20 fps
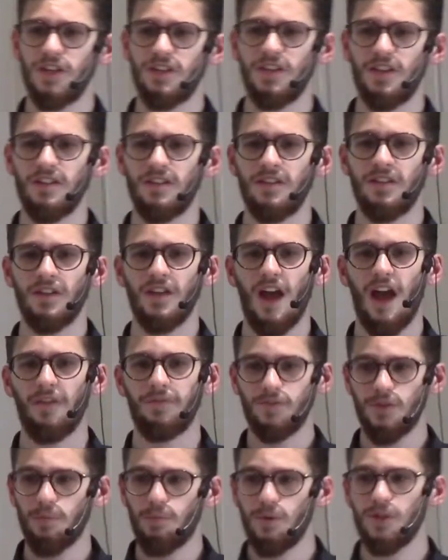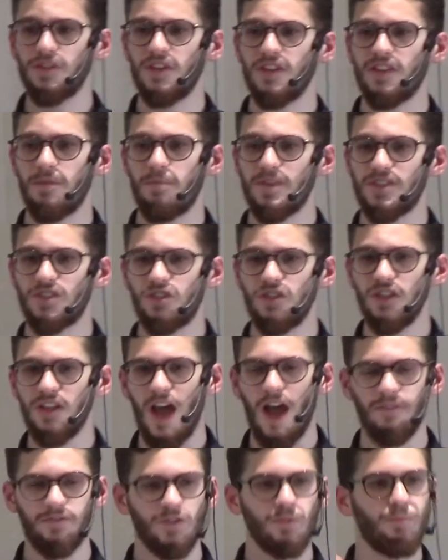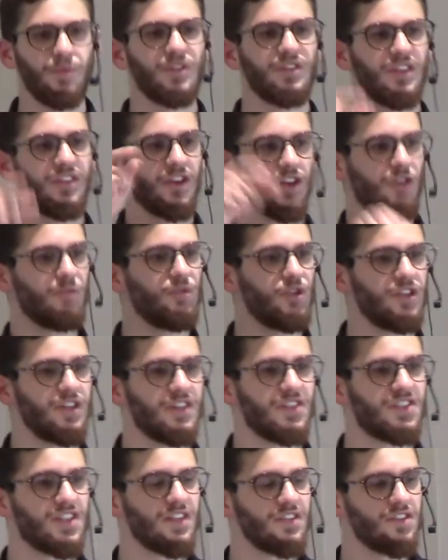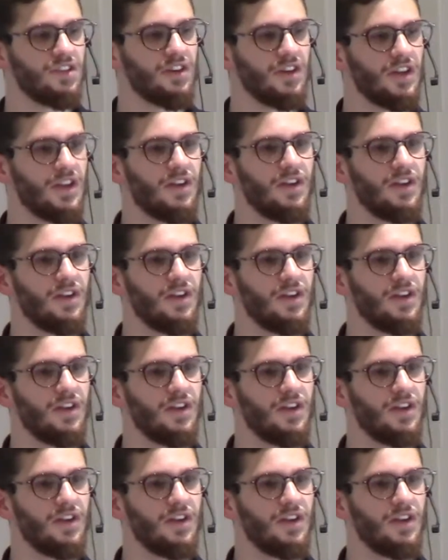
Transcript: did, after building the masjid, after building the community center,